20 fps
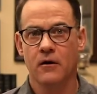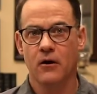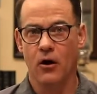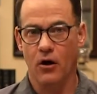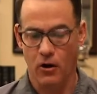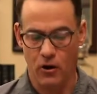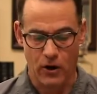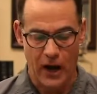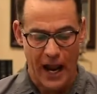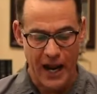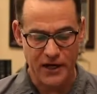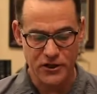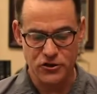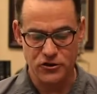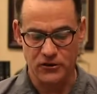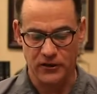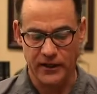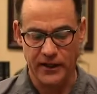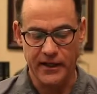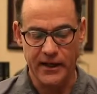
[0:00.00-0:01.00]
are
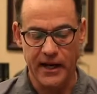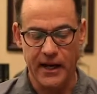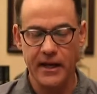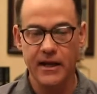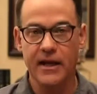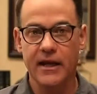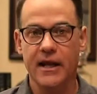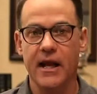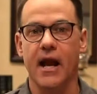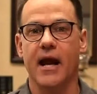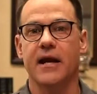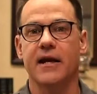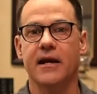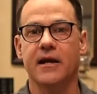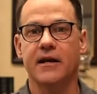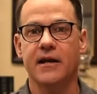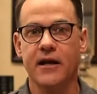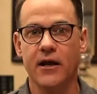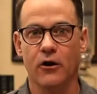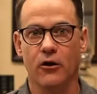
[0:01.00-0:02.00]
actually indicated
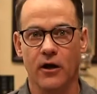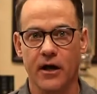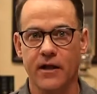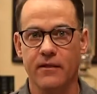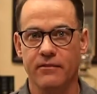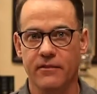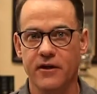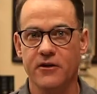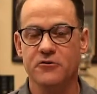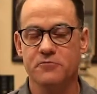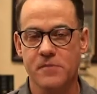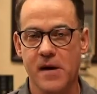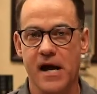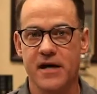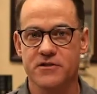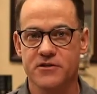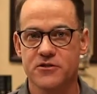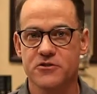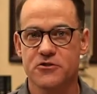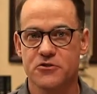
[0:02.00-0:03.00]
here in this
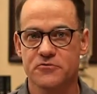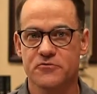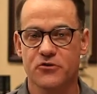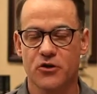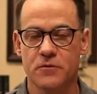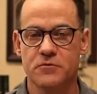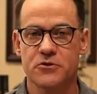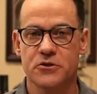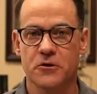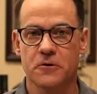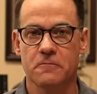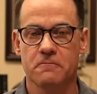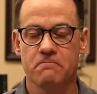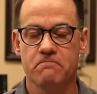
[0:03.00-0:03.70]
passage of Scripture.